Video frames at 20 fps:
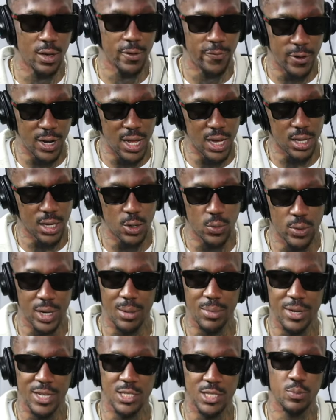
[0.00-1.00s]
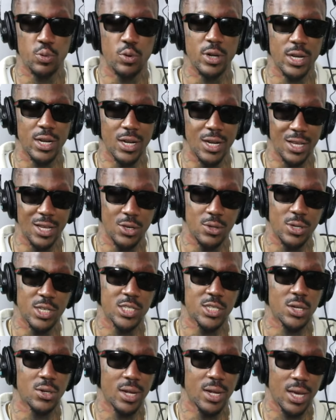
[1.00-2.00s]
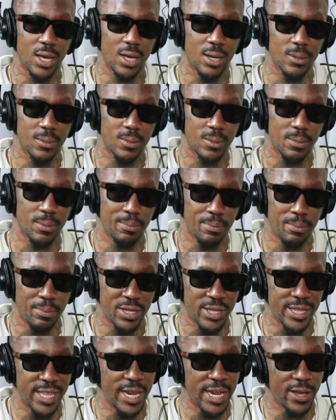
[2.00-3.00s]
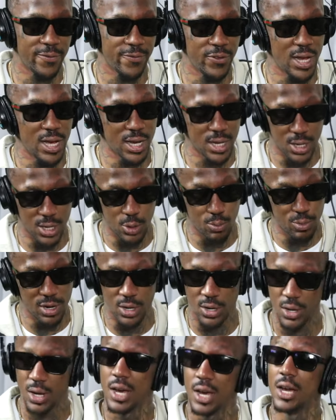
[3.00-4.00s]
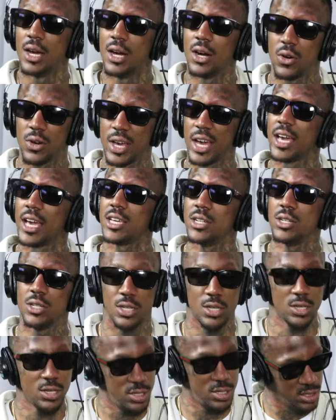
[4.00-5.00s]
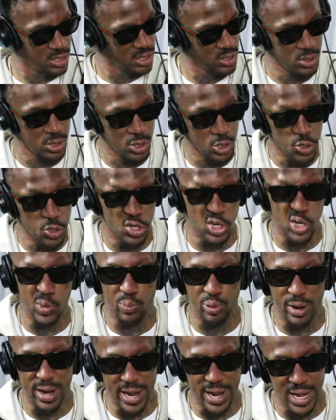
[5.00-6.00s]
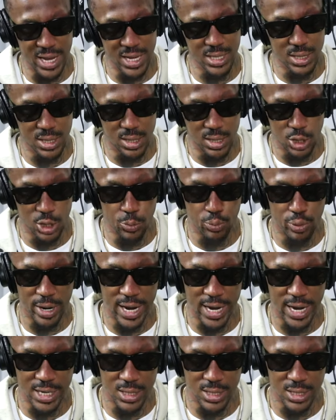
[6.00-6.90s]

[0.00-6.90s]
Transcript: Flakko, when I'm disappointed in you, this your name. Pathetic Flakko, bro. Okay, you praised Trump.